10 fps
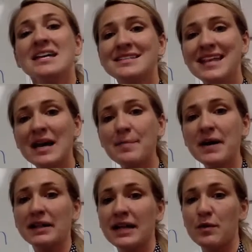
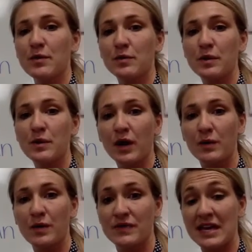Typically, when we work
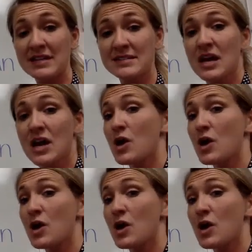with these,